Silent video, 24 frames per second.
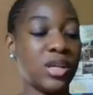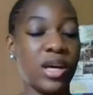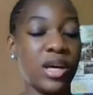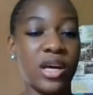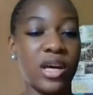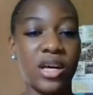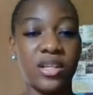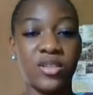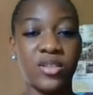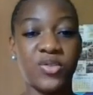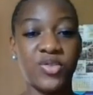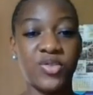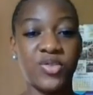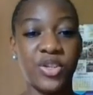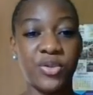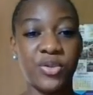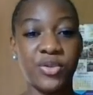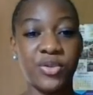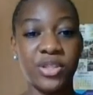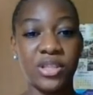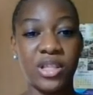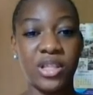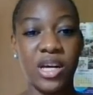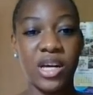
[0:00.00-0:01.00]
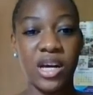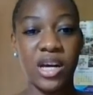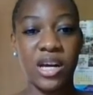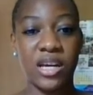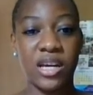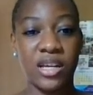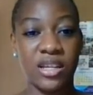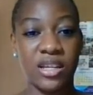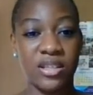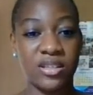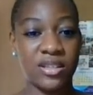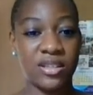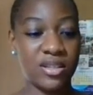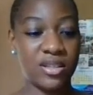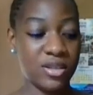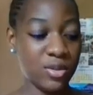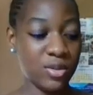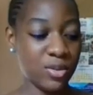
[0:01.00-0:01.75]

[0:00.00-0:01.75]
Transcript: hair is very nice.